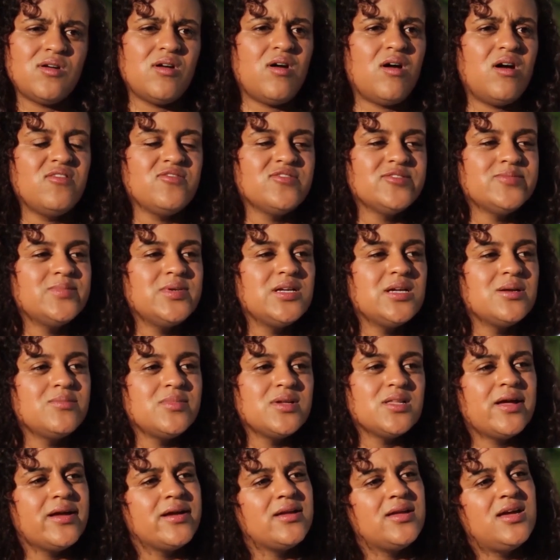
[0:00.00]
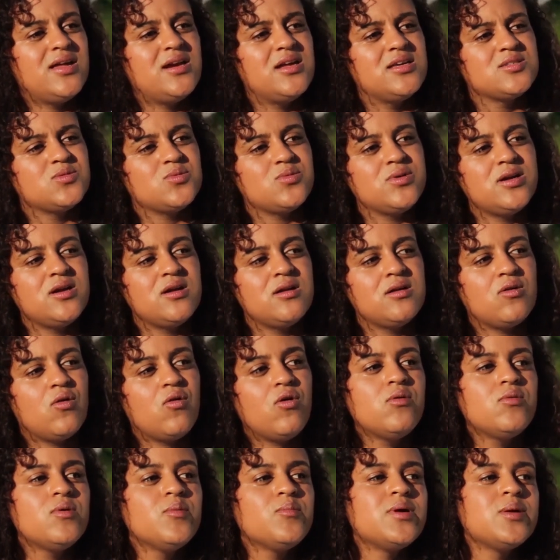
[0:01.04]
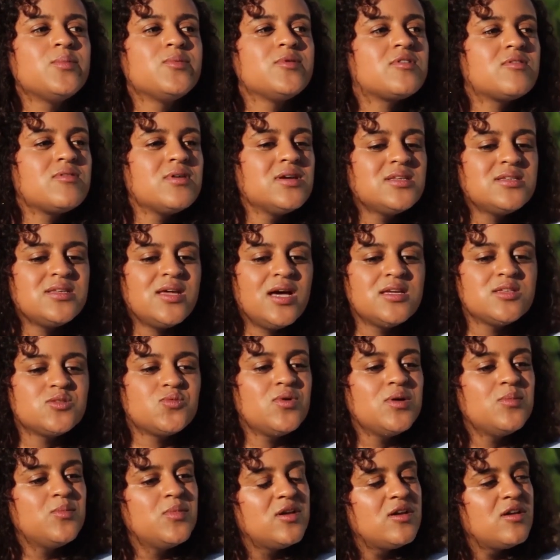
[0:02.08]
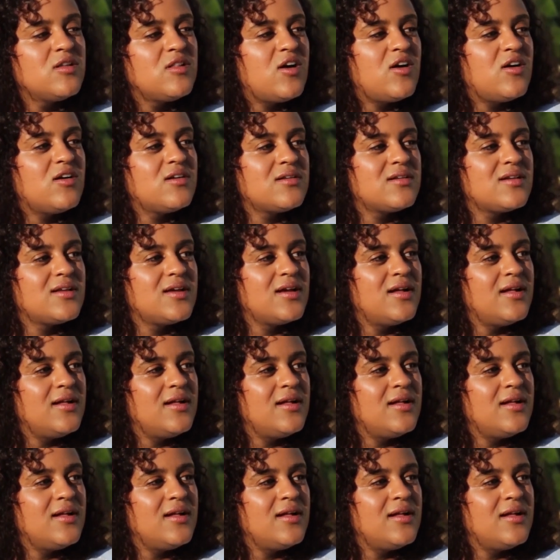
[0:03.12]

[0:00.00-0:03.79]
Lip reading: run off of me and be like, yeah, that's weird. Or when people criticize women a lot.